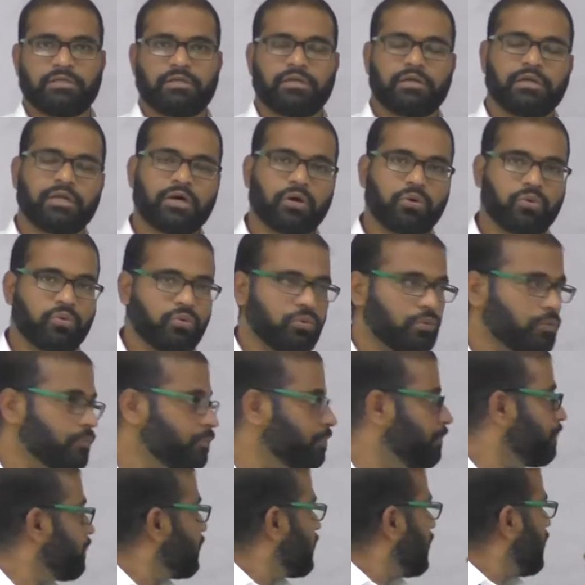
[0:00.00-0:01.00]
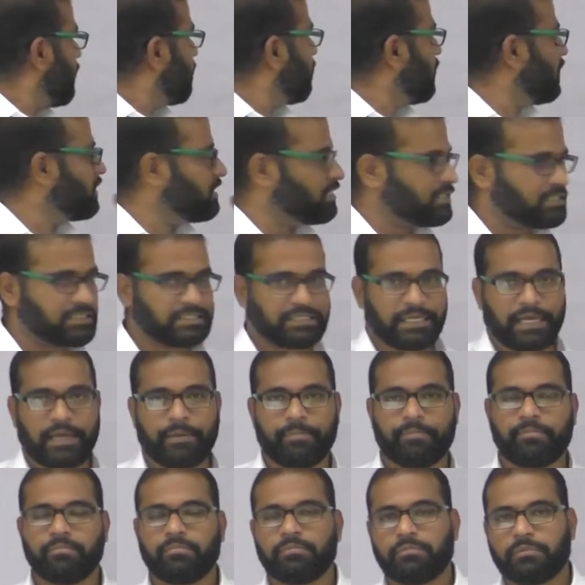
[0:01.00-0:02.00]
Now apply the
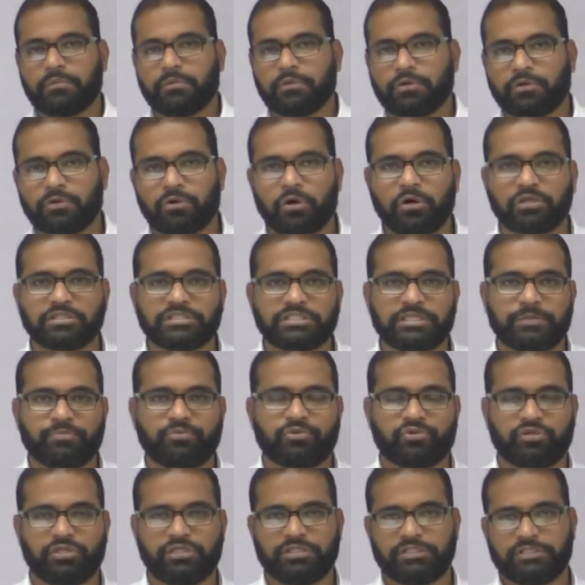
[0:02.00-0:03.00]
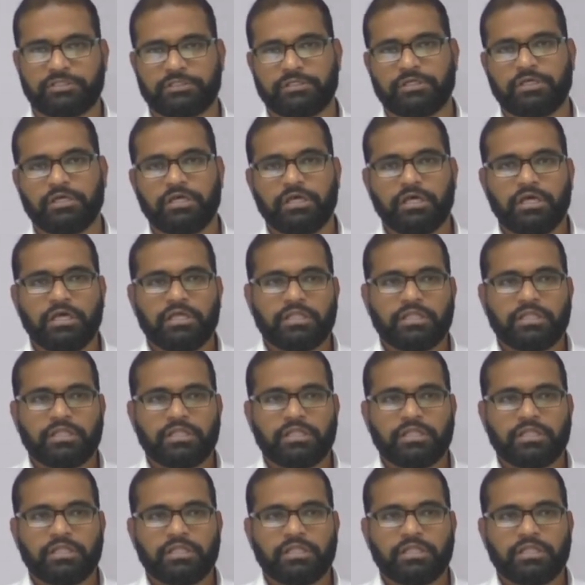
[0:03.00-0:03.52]
same concept to this.